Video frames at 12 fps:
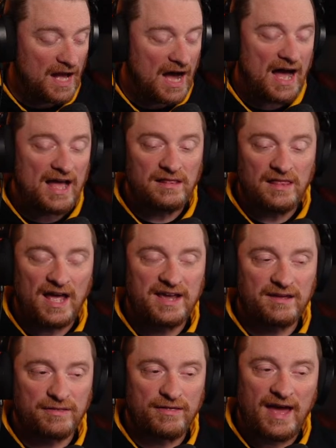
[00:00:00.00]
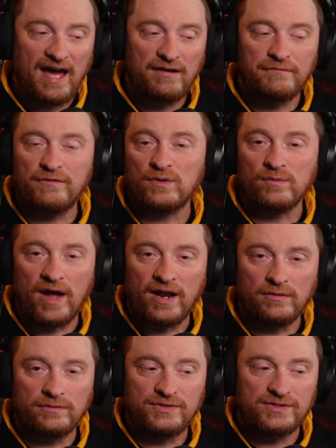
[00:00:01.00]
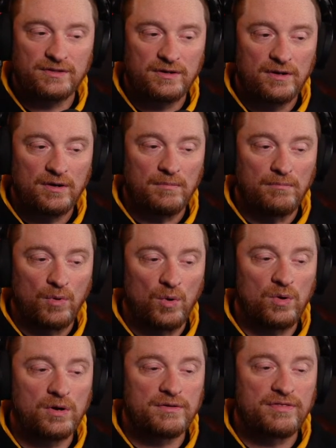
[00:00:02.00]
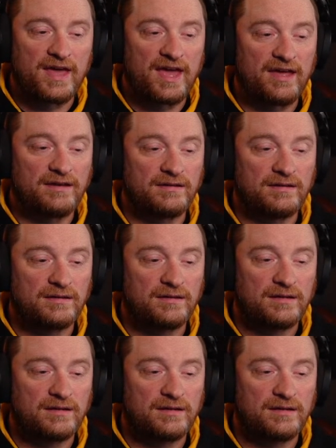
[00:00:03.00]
I like that for Reynolds more than